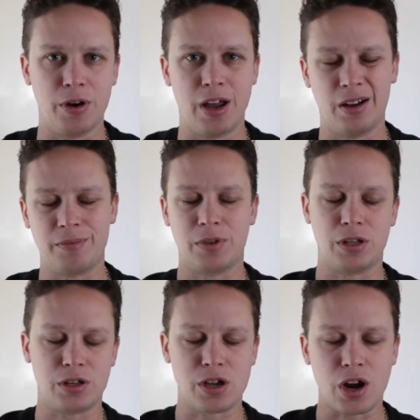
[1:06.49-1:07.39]
Now
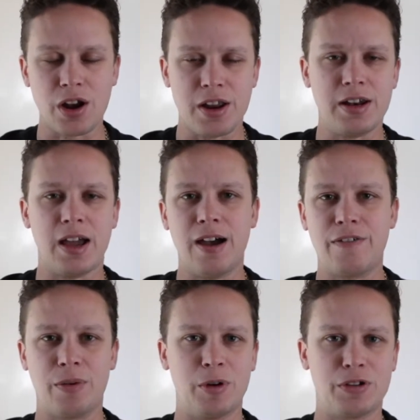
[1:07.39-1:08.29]
you don't need to
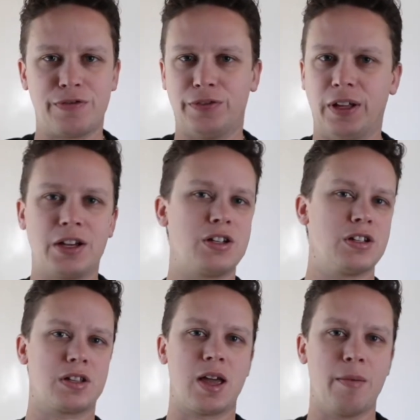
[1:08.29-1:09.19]
have the most
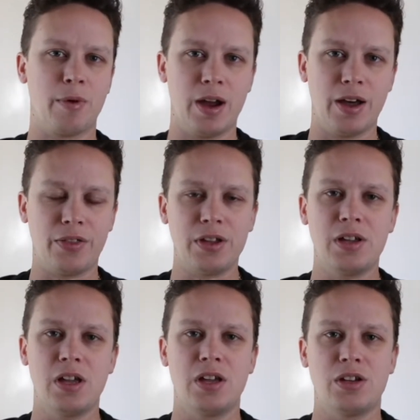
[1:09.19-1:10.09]
flashiest camera out
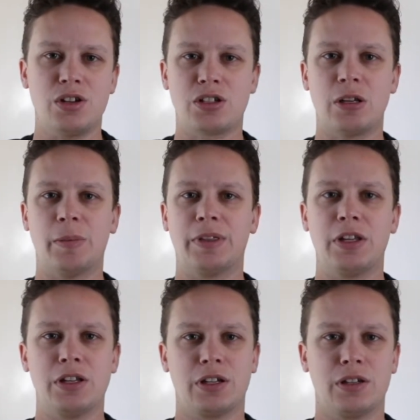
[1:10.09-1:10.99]
there, just something
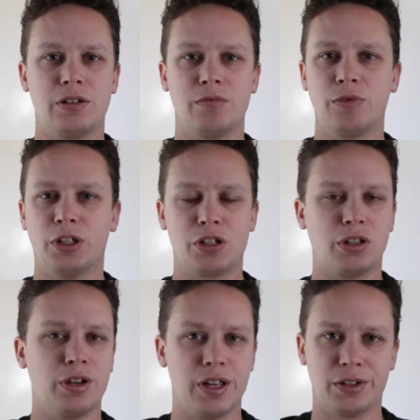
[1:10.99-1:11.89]
that you can really
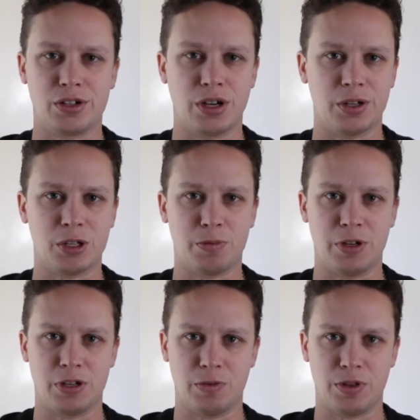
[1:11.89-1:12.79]
slow down the shutter
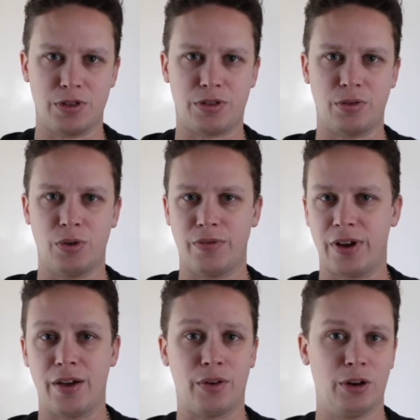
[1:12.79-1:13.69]
speeds with, or even
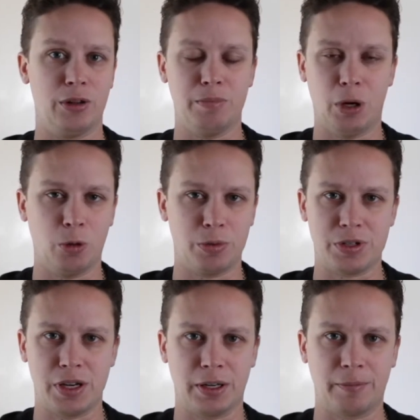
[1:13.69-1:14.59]
have it on the bulb
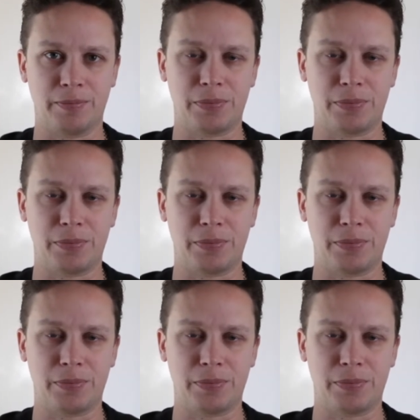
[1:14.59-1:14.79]
setting.